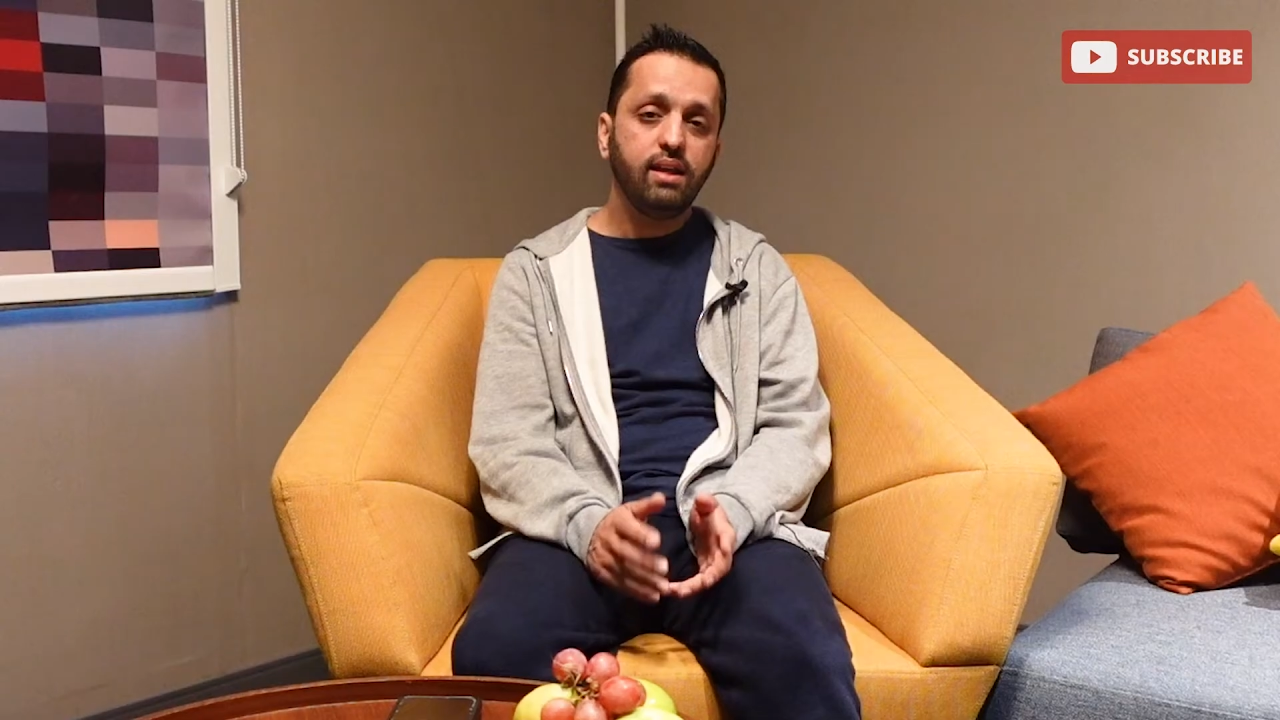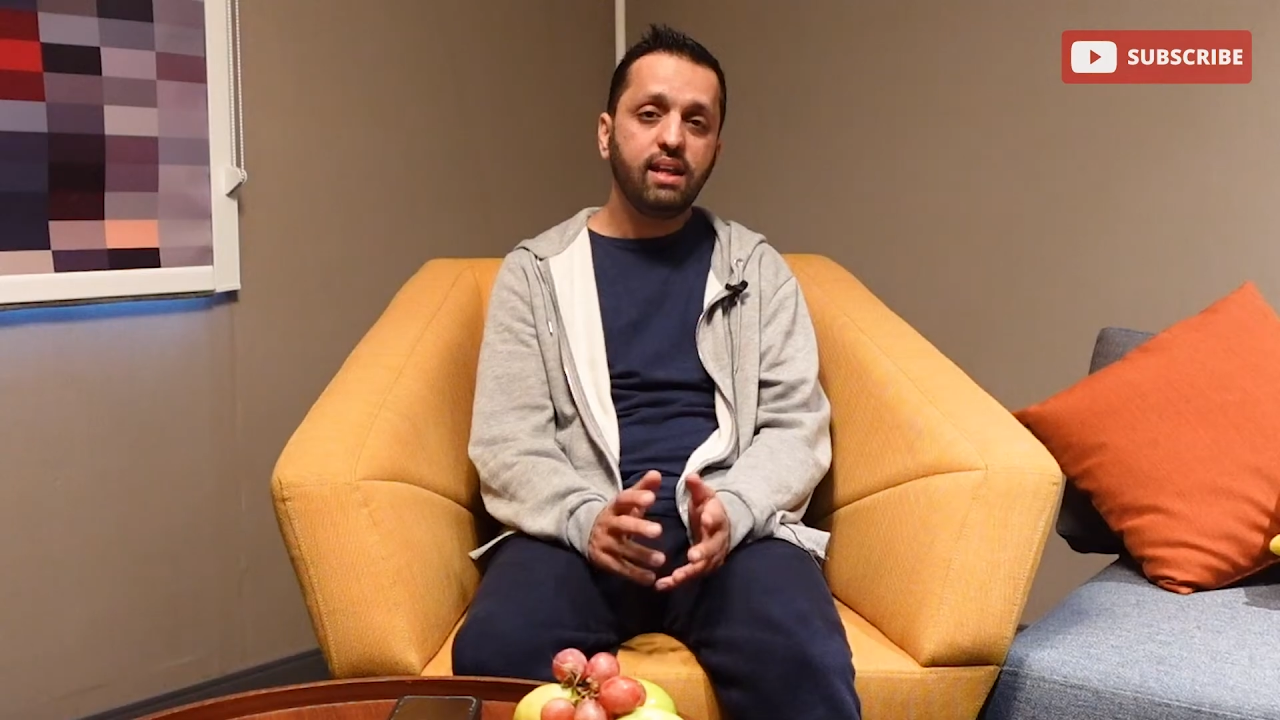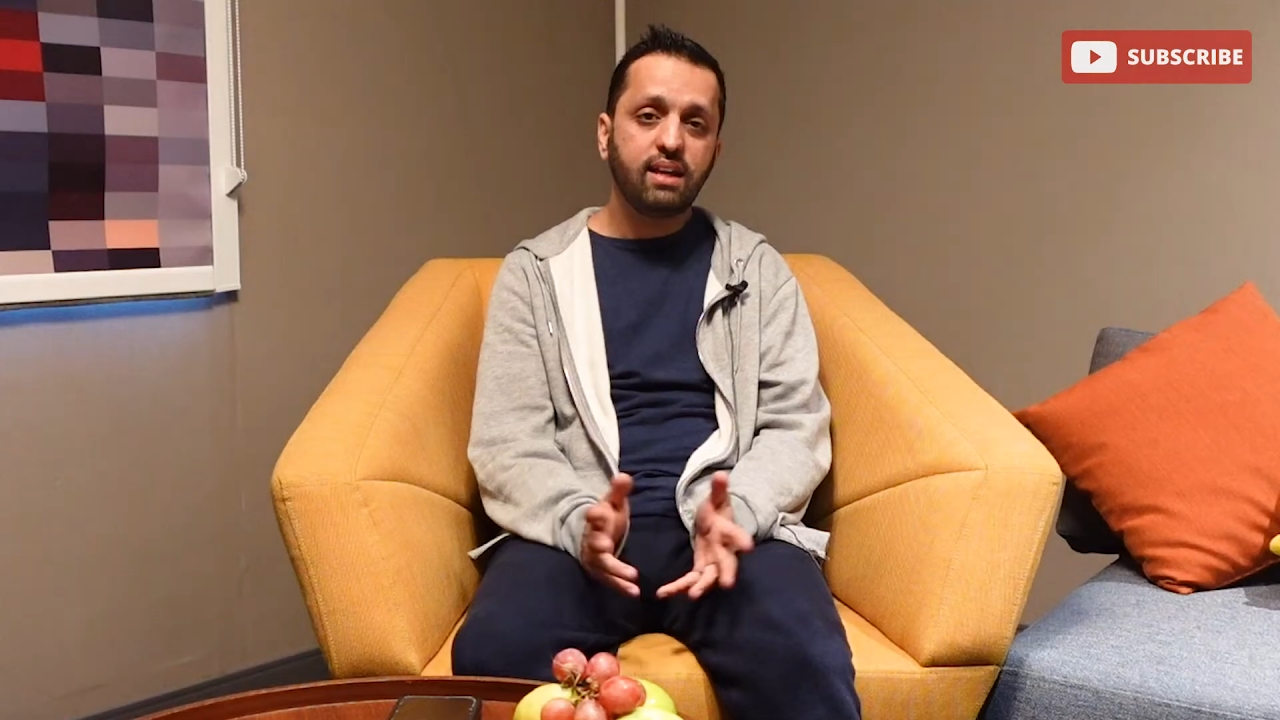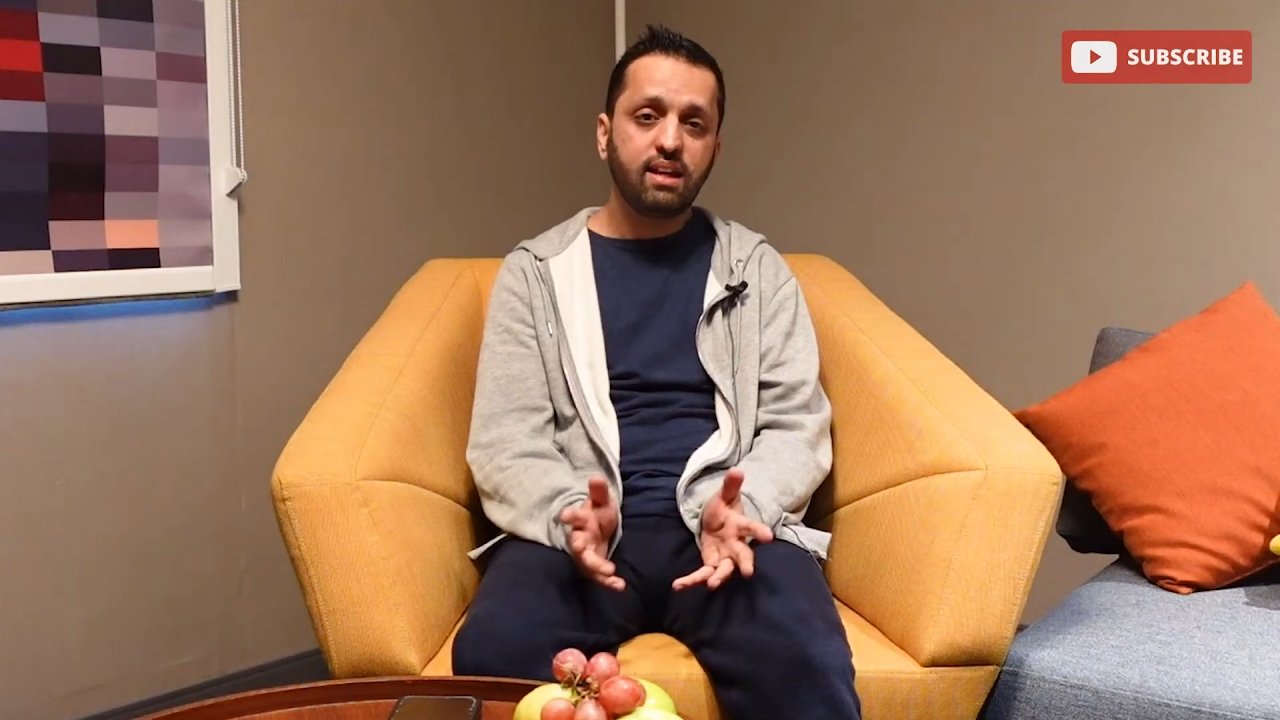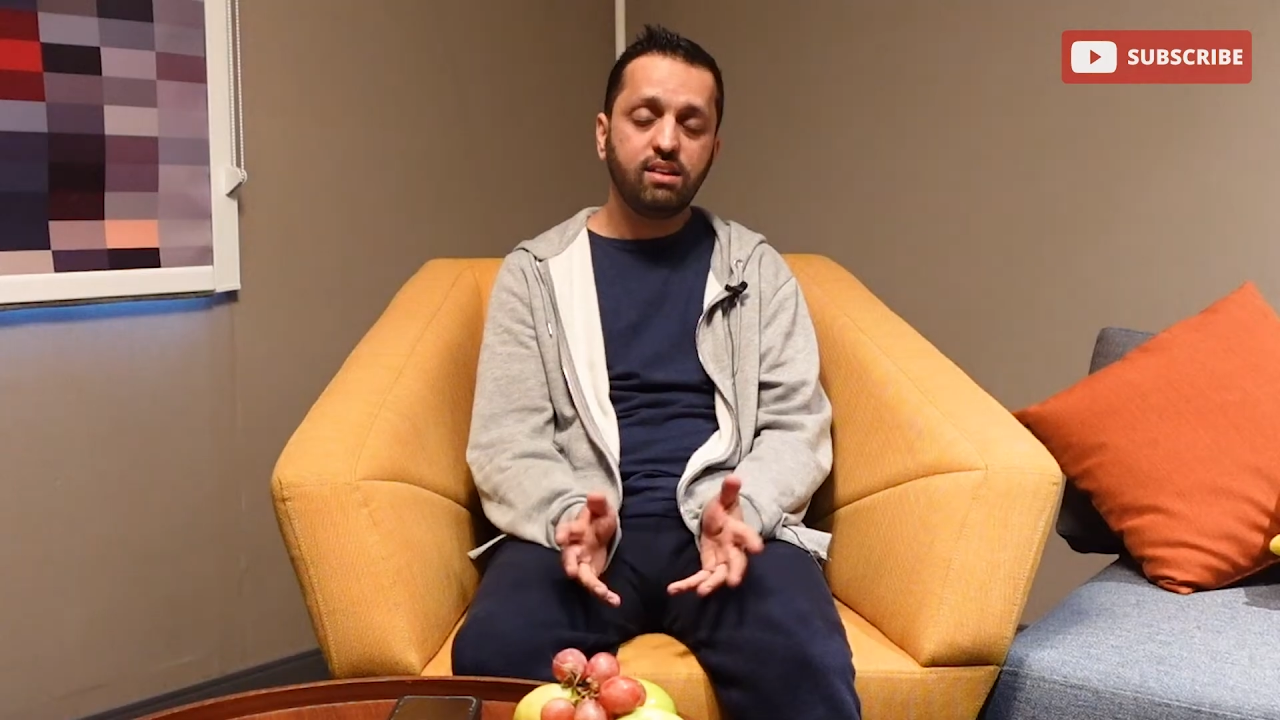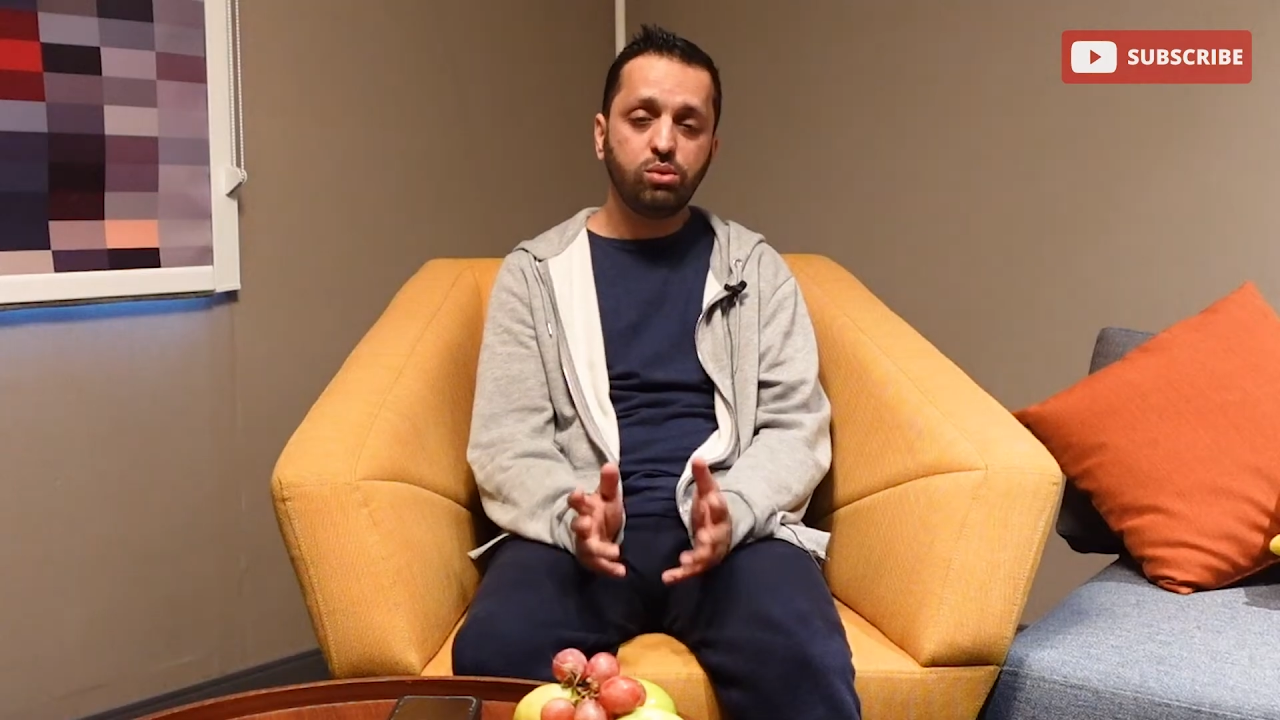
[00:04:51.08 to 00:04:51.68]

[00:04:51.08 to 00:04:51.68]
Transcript: In that case,